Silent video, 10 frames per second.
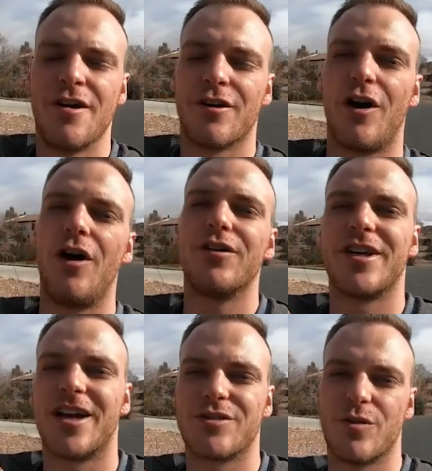Call,
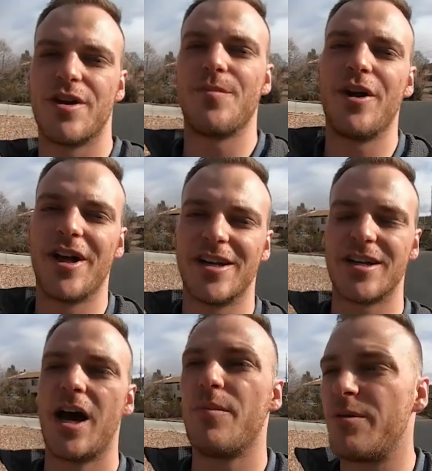text, or email
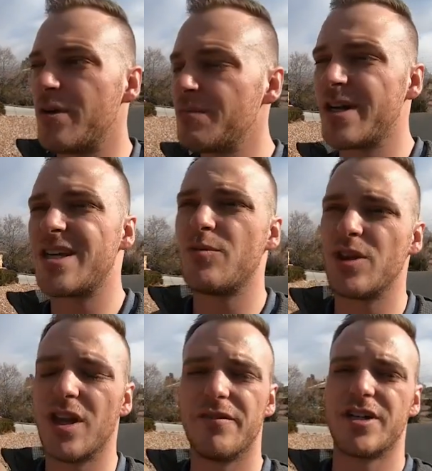anytime, and me and my team
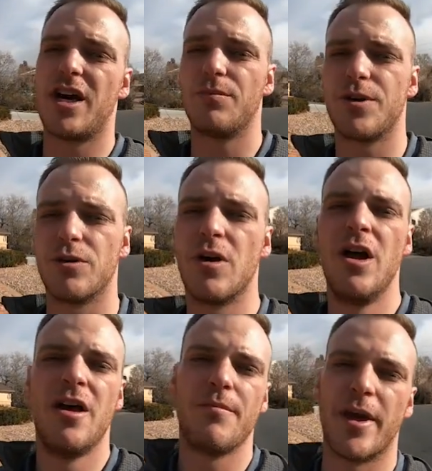would love to help you
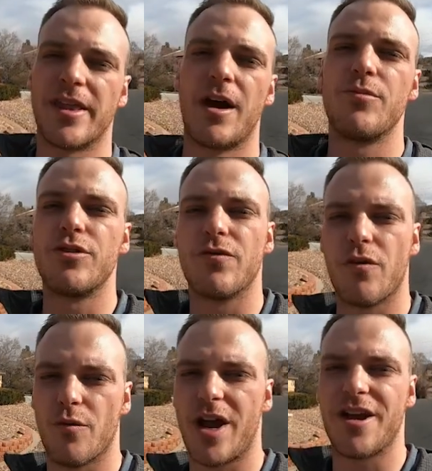make that move
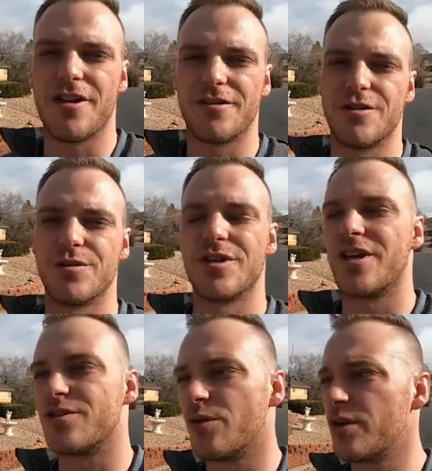right here to
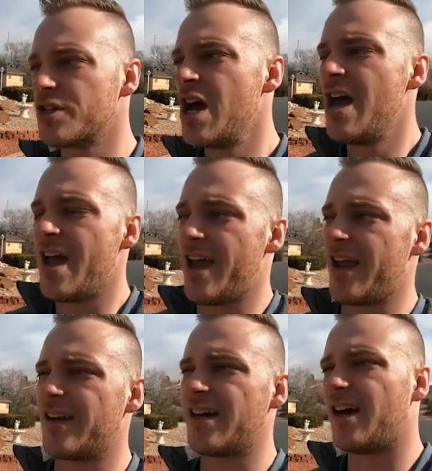St. George.
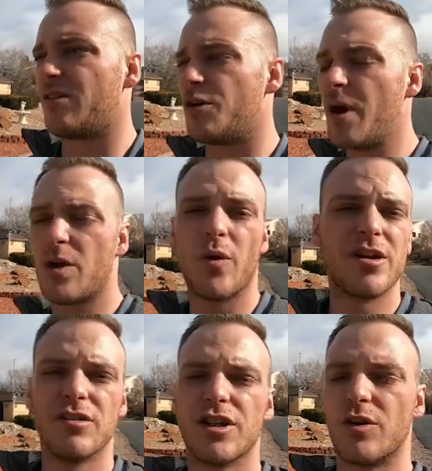And no matter where
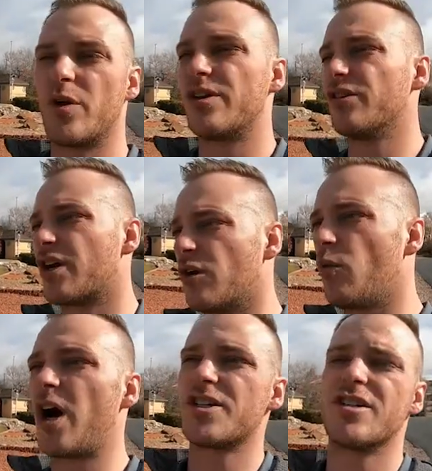you're looking, whether you're looking in
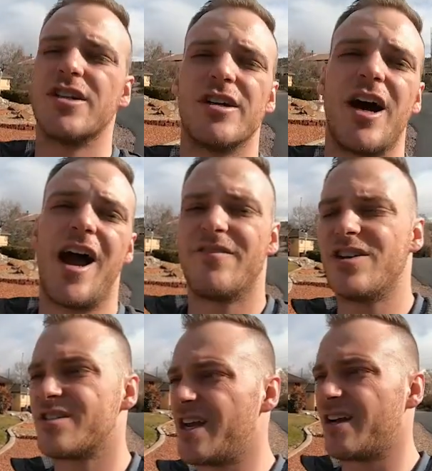Washington,
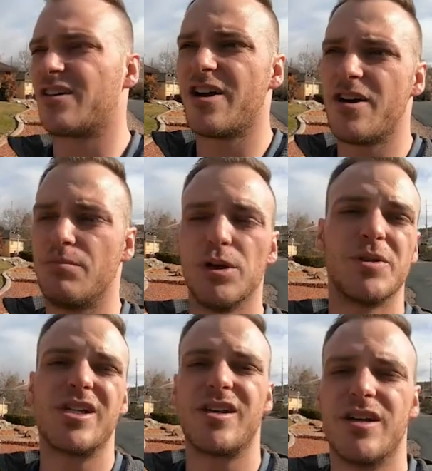Ivins, Santa Clara,
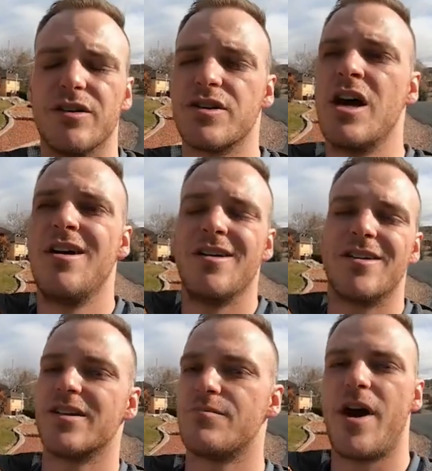Bloomington Hills,
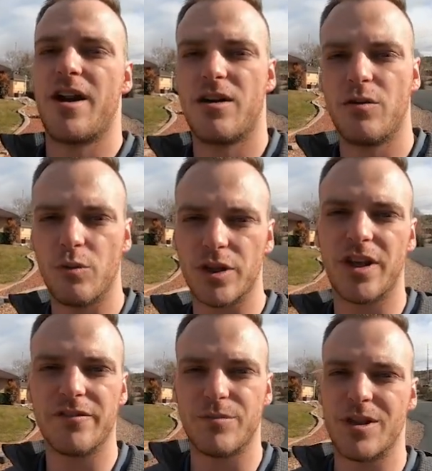doesn't matter. We'd
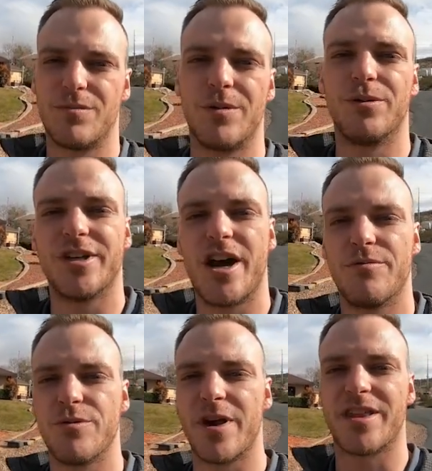love to be the people to
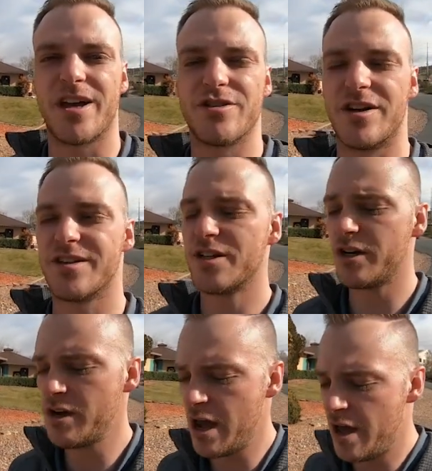help you make that
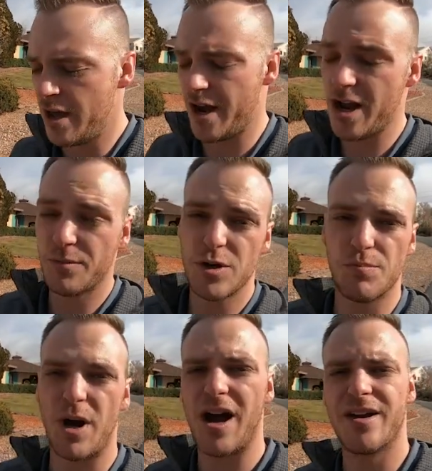transition and help you
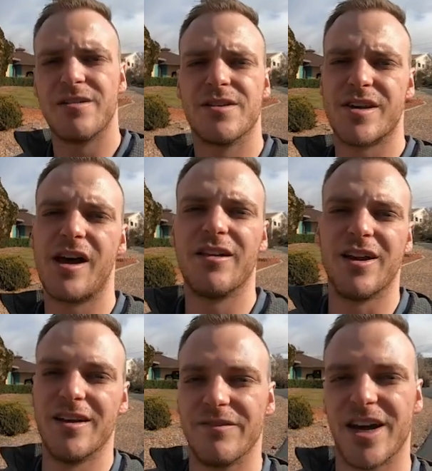buy, sell,
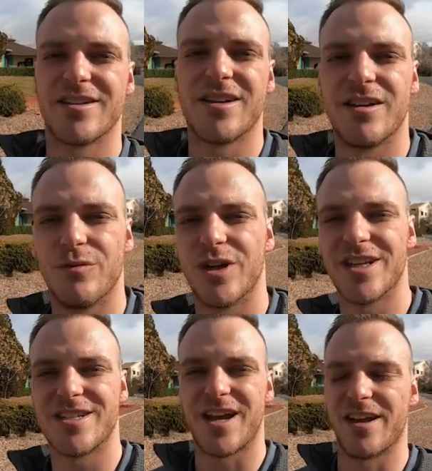and invest in real
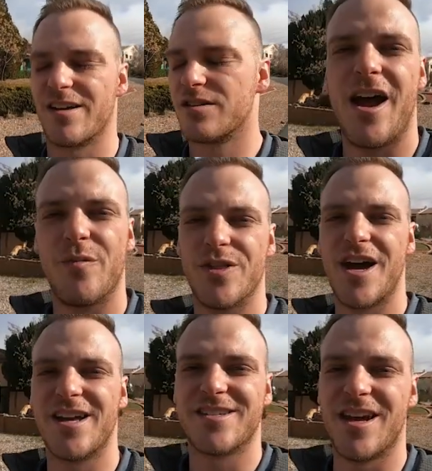estate. And with
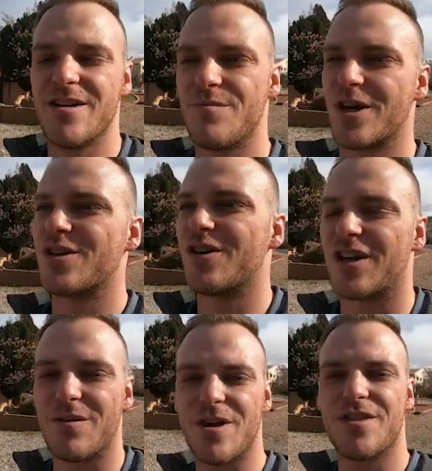that said, make sure to
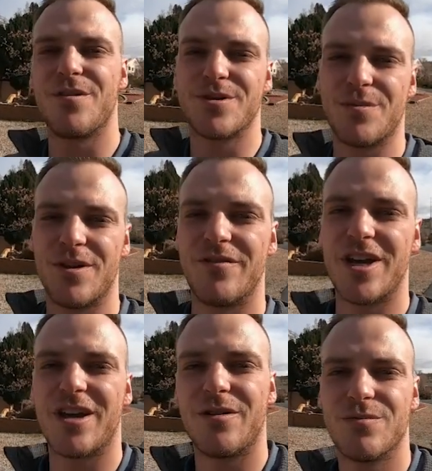give me a thumbs up on the
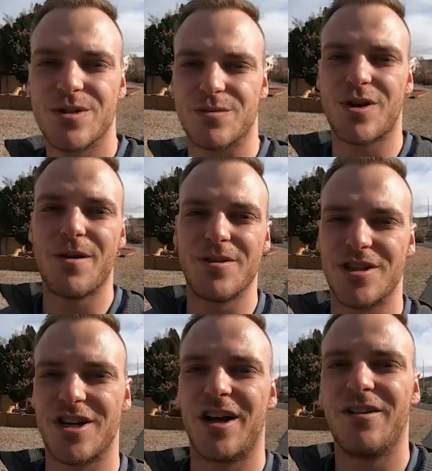video, subscribe to the
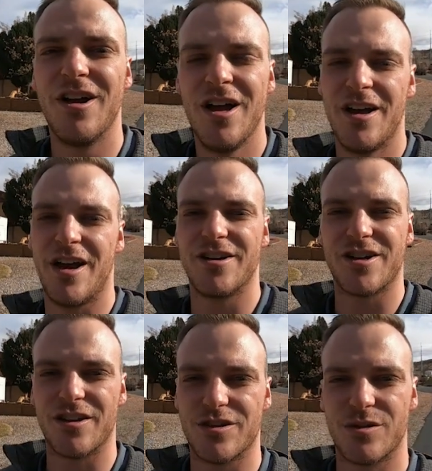channel, and
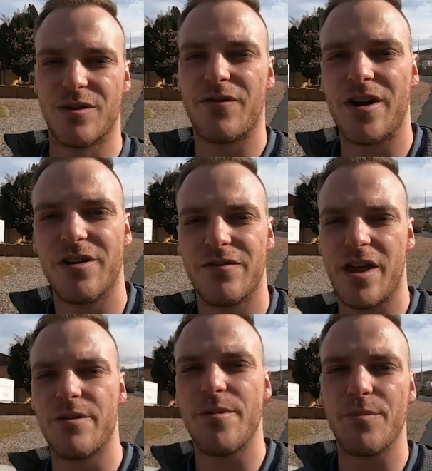share this with a friend or
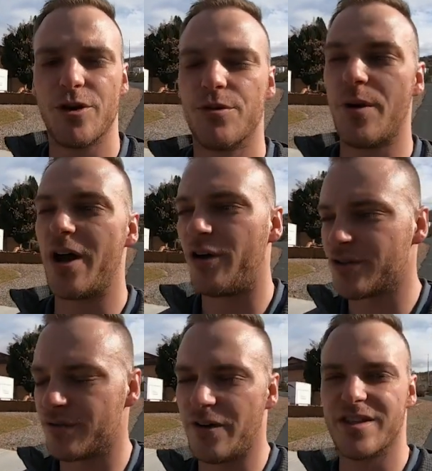family member who might
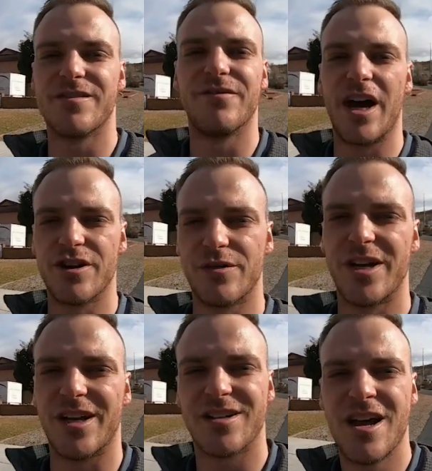also find some value
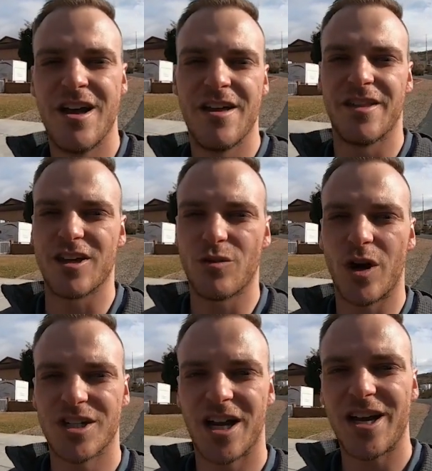in it. Thanks for
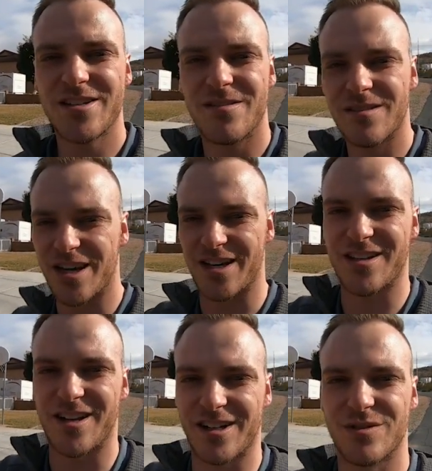watching, guys. Catch you
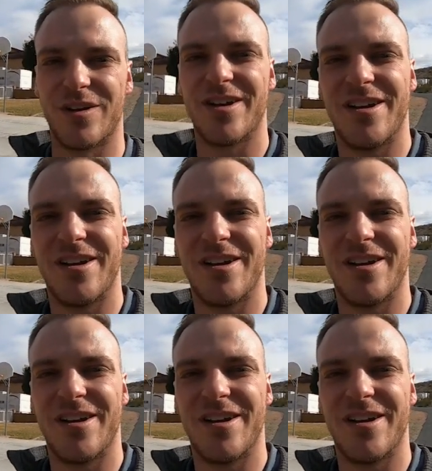in the next one.